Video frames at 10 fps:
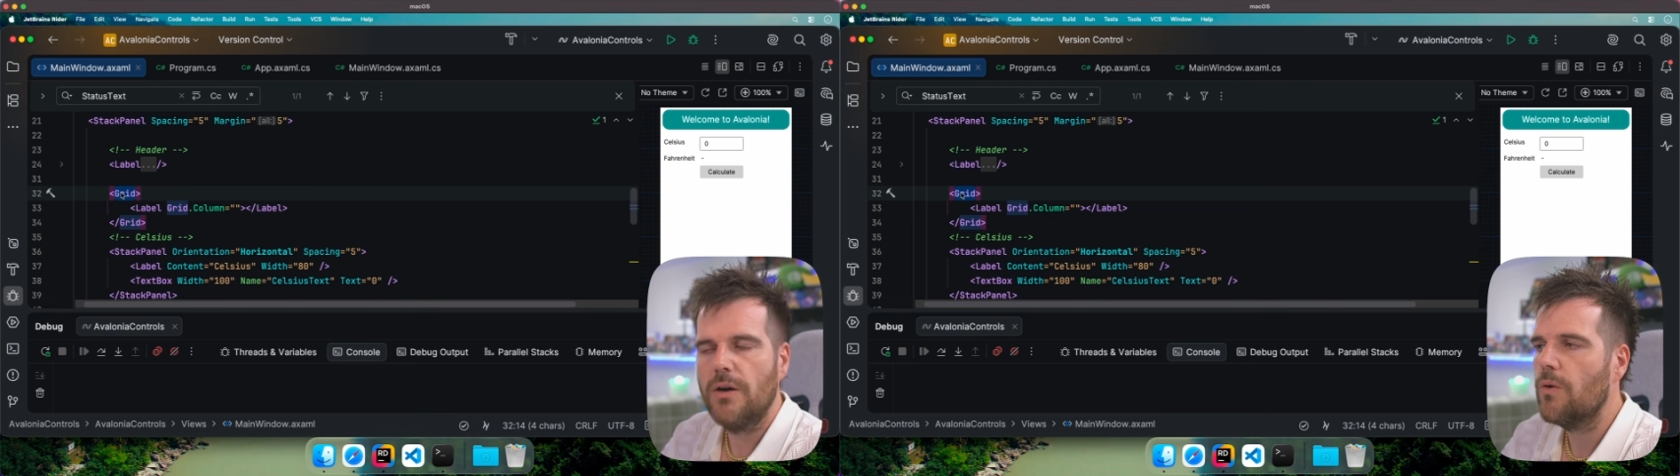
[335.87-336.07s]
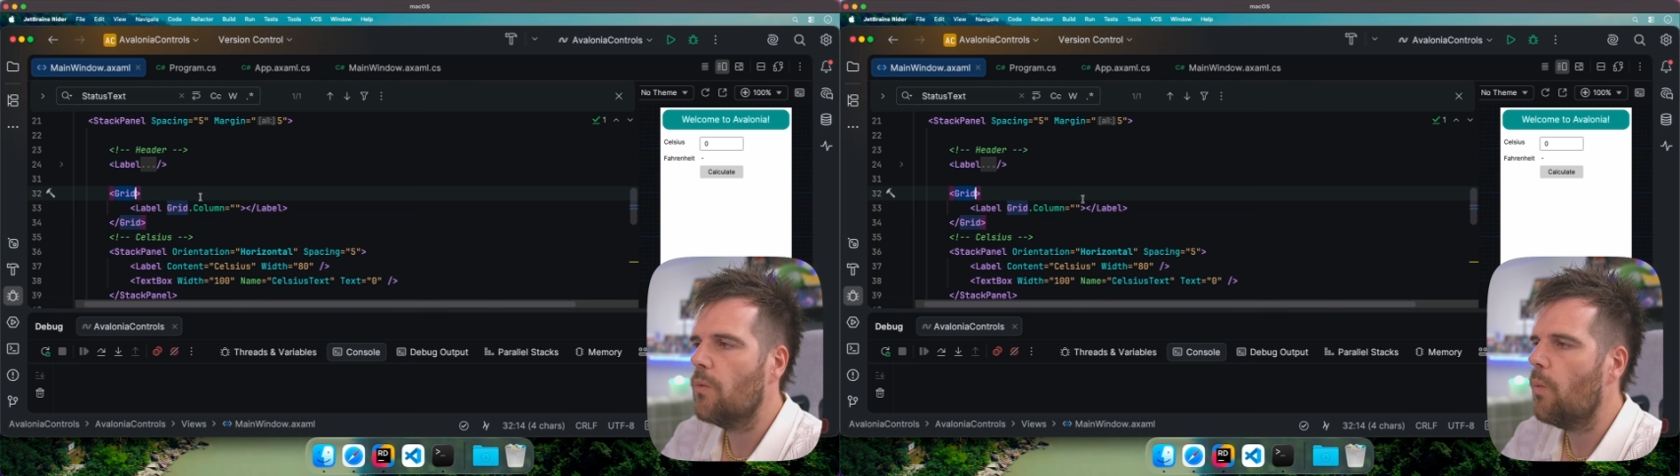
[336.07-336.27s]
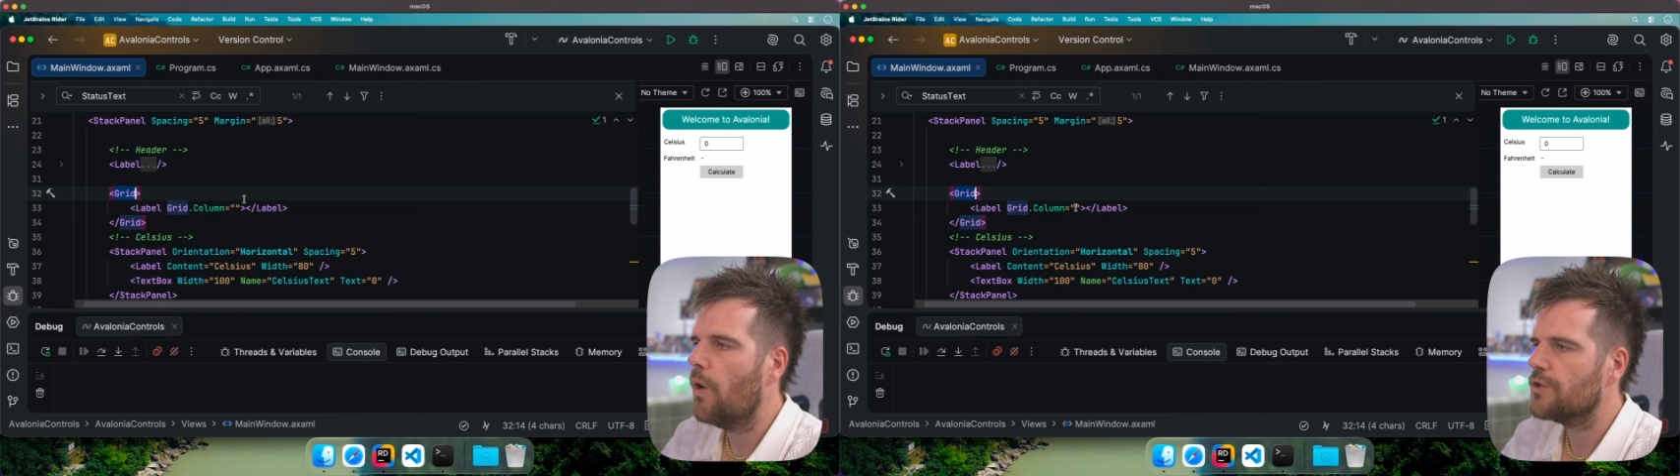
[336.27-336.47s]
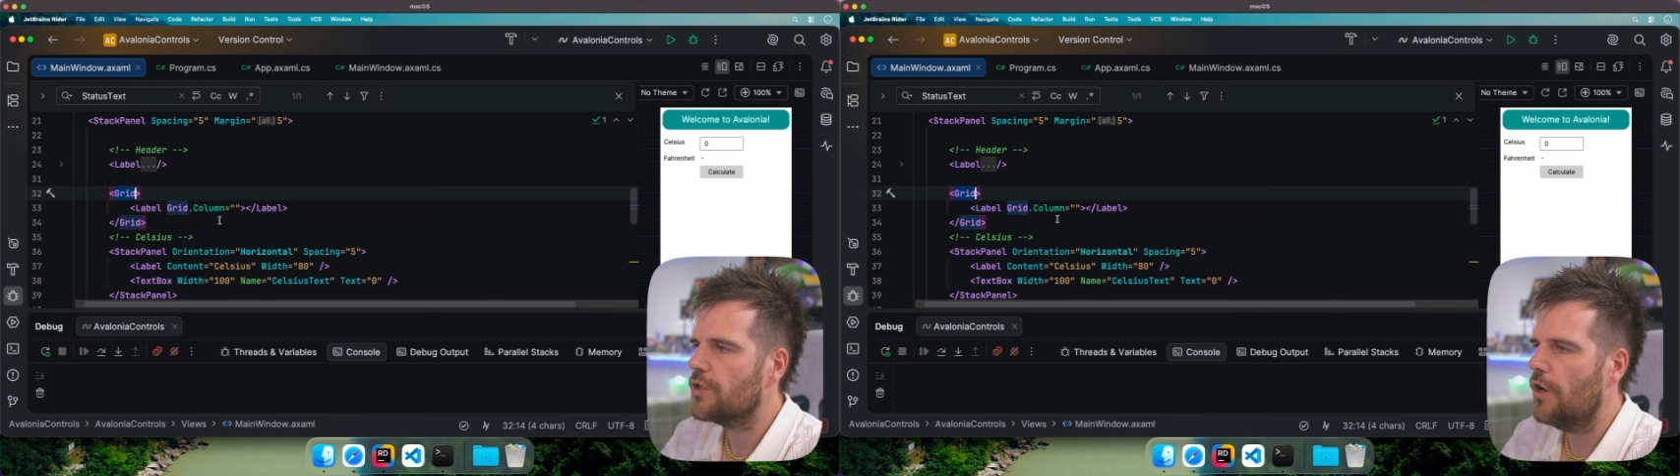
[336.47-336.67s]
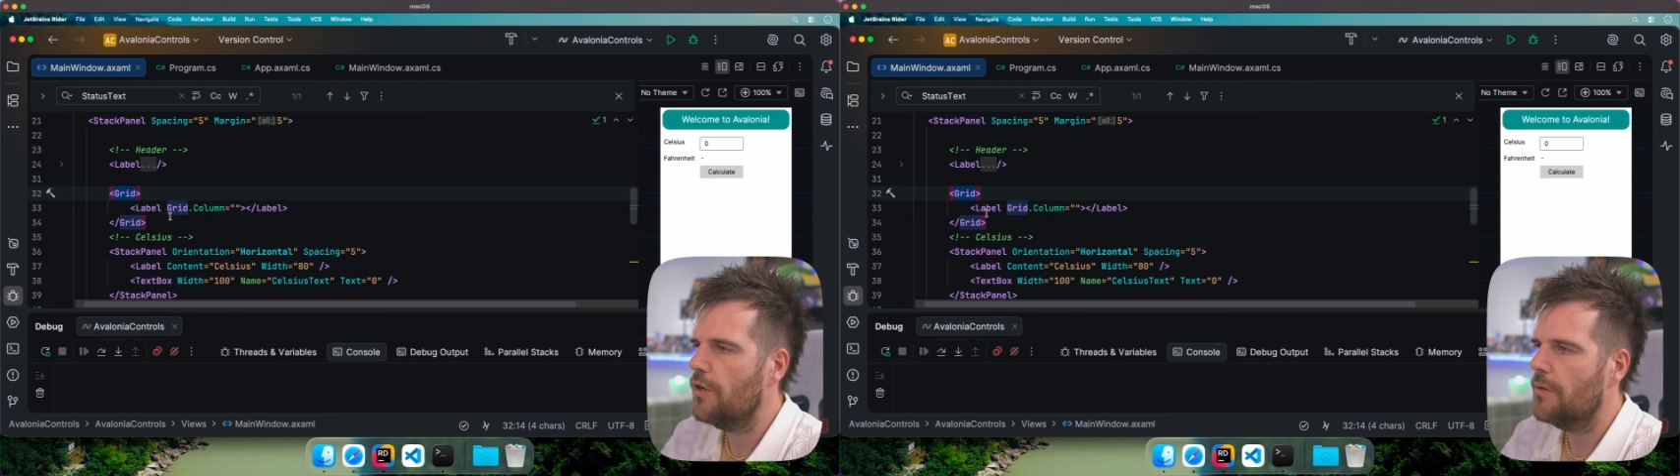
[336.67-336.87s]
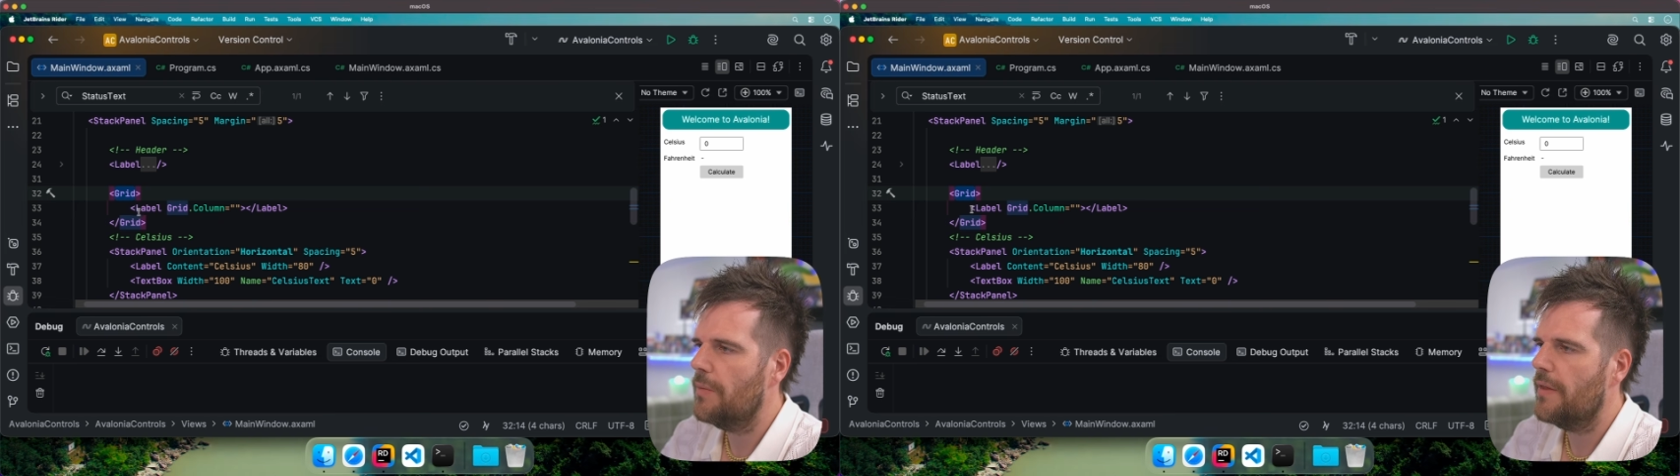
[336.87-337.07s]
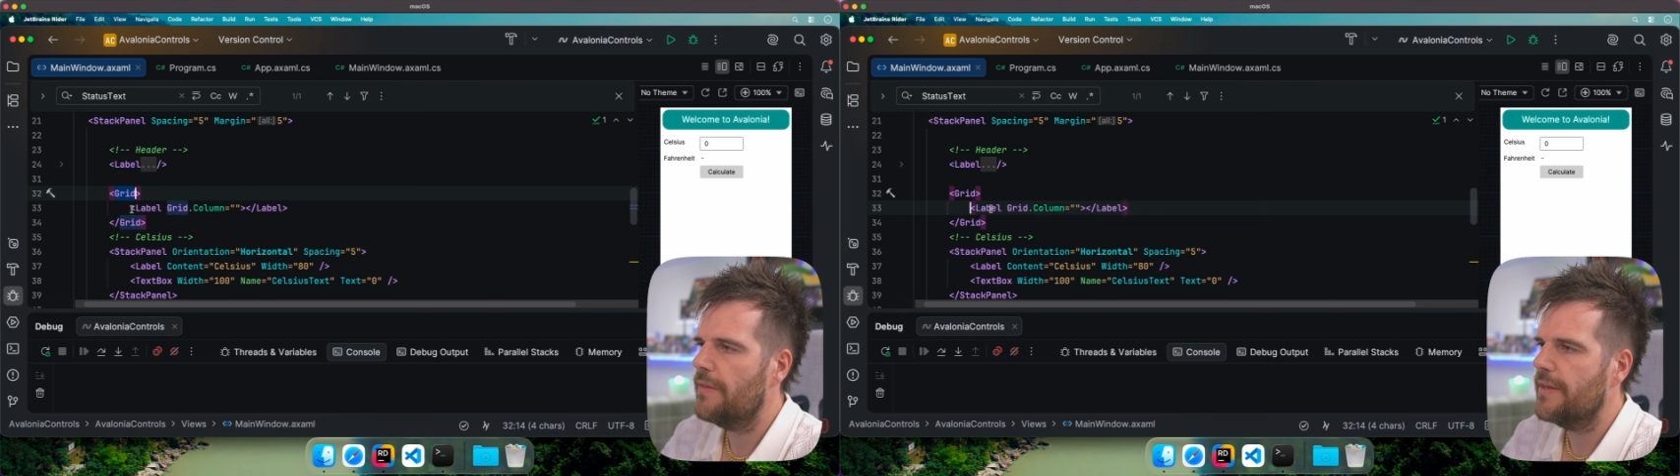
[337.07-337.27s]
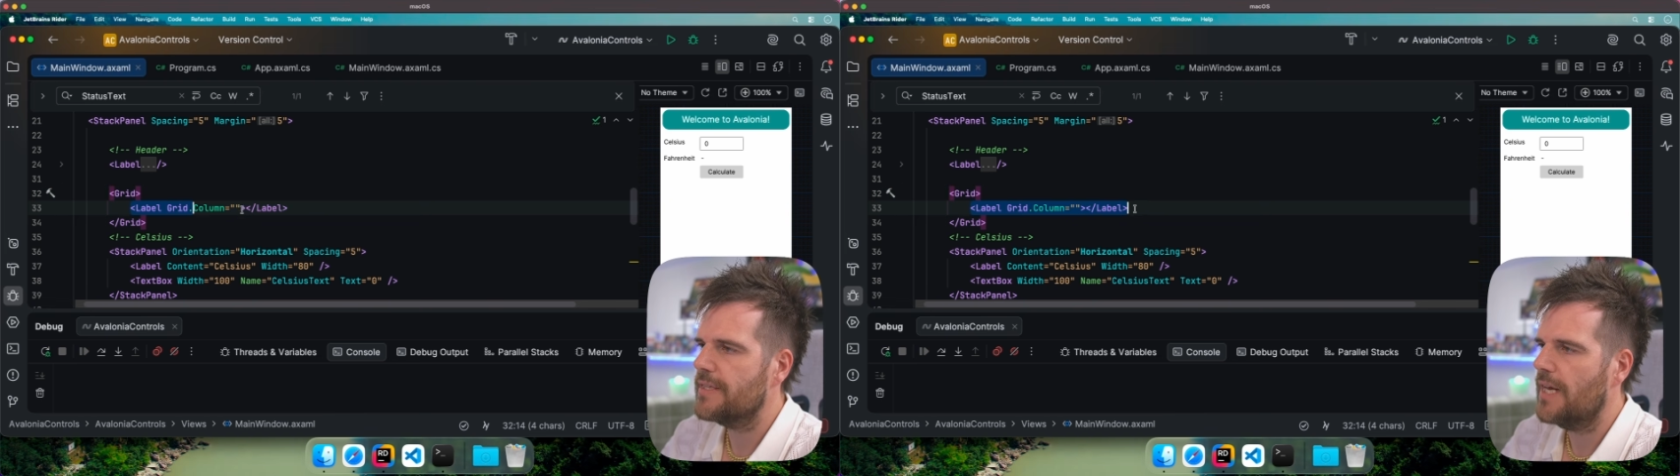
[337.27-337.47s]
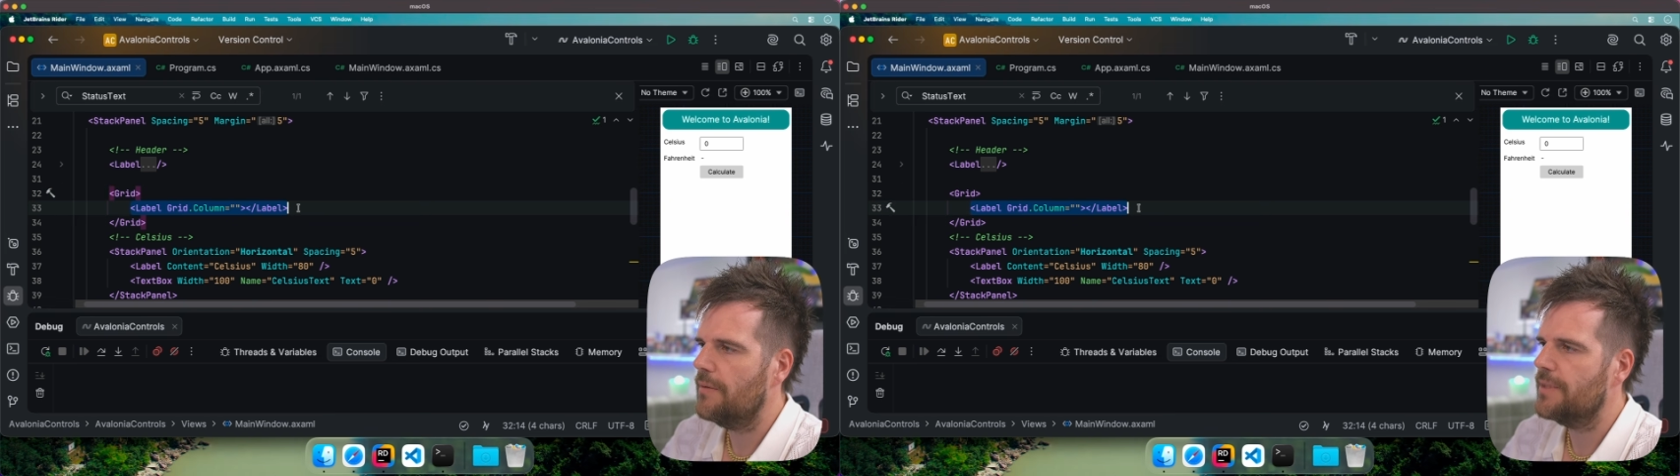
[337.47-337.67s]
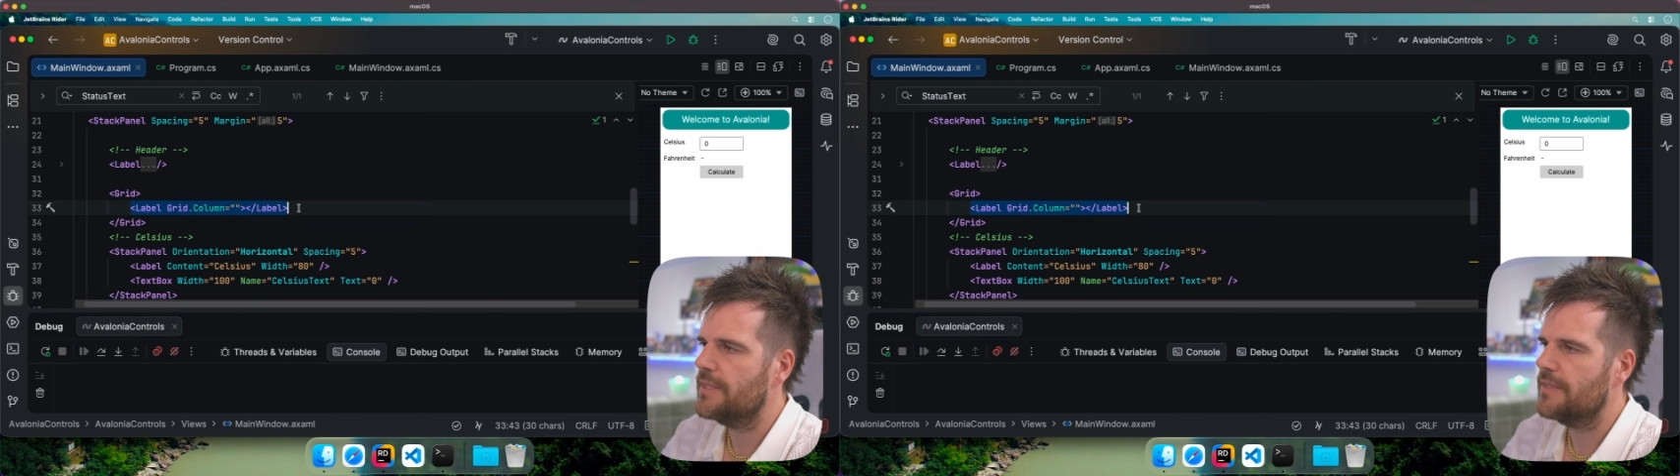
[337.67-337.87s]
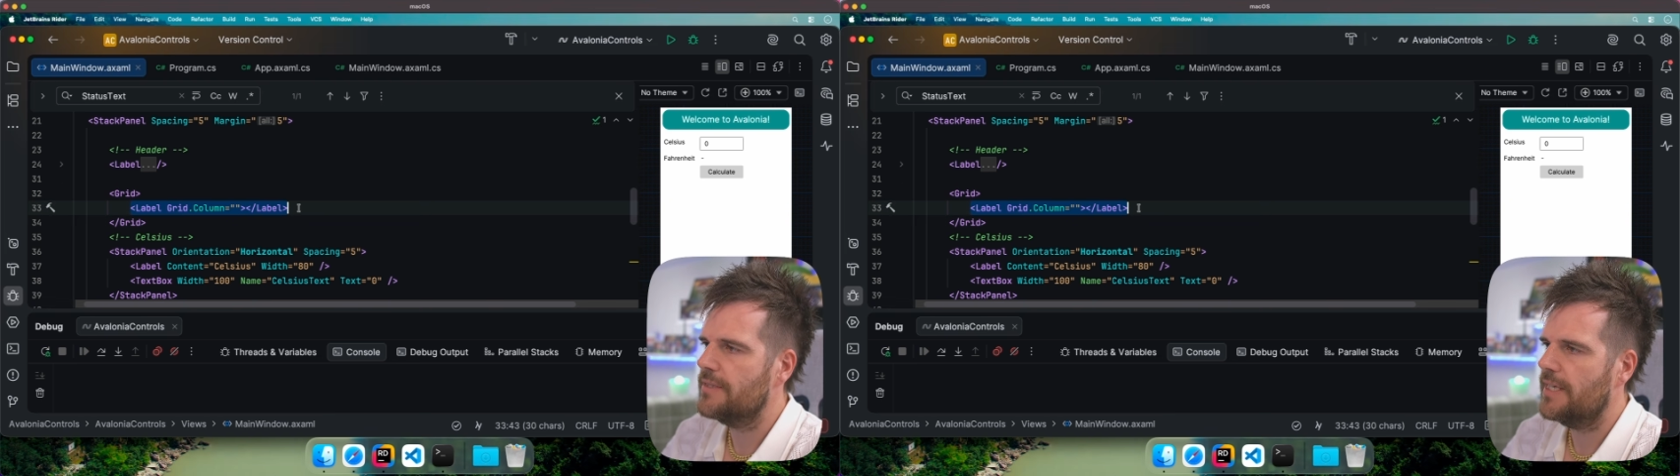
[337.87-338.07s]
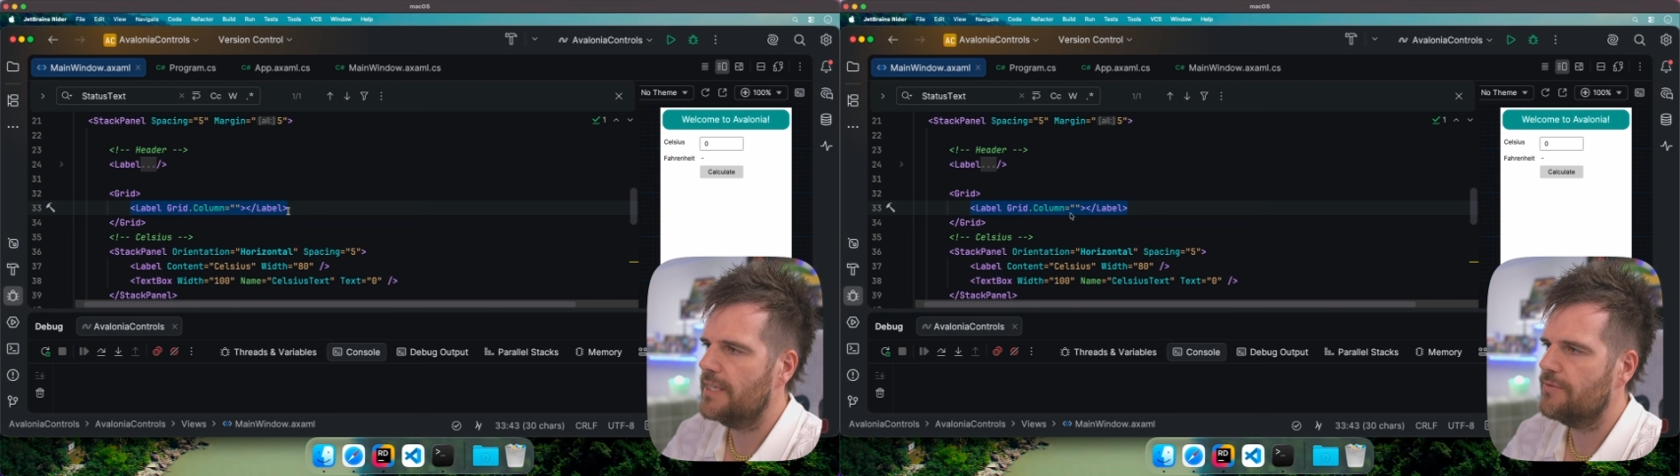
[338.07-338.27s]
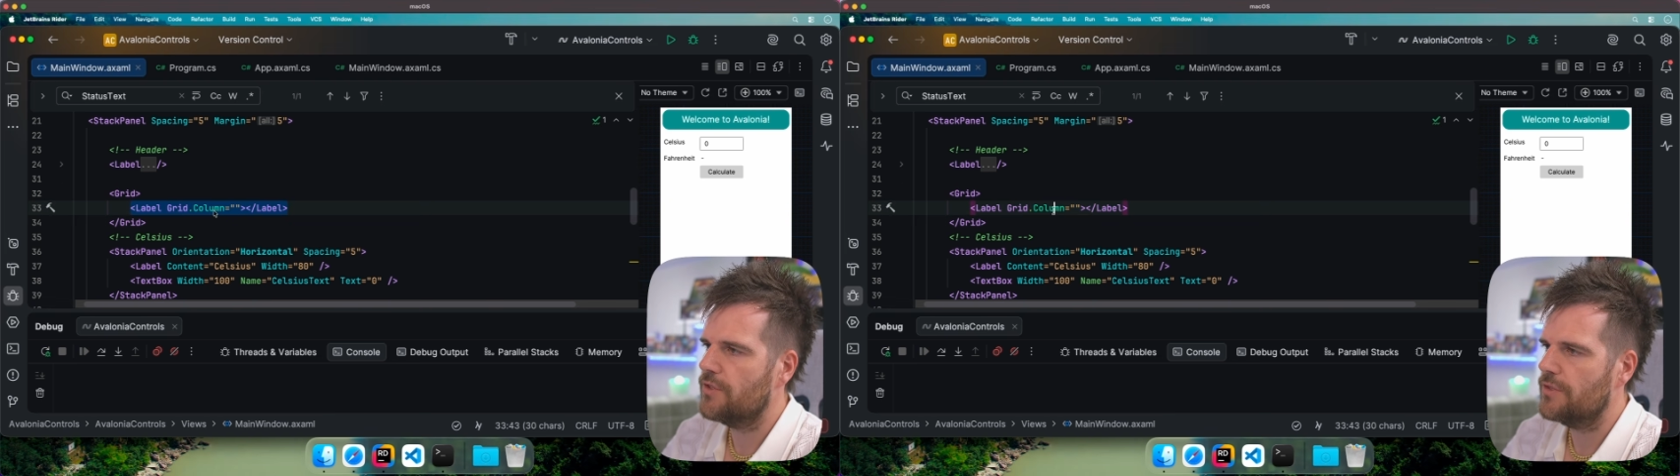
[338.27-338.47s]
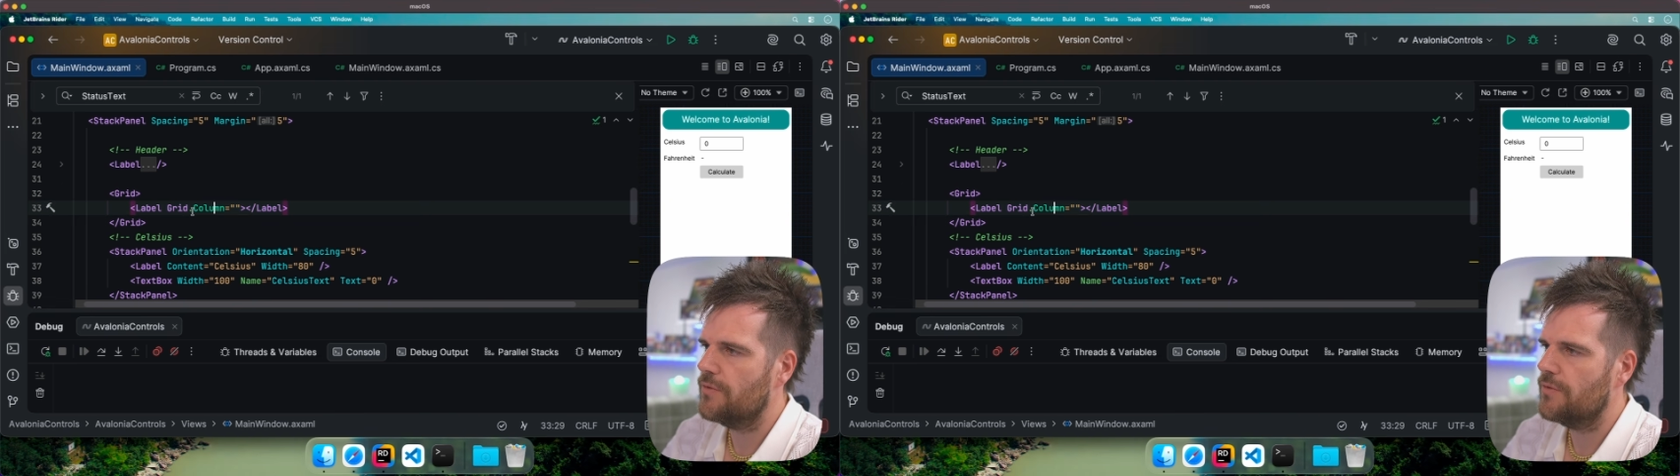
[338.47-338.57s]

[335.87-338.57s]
what column this element inside lives on.